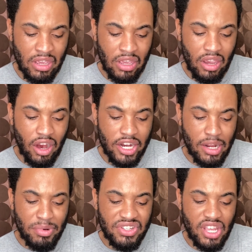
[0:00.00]
All right,
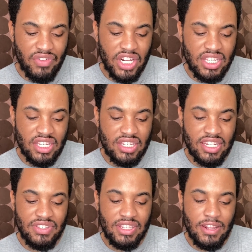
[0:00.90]
number 7, it says
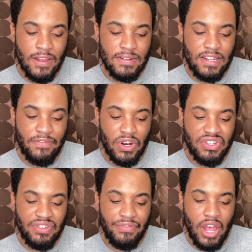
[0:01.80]

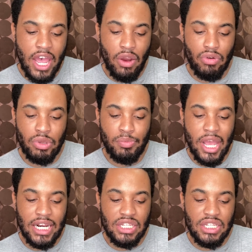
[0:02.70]
diversify or rebalance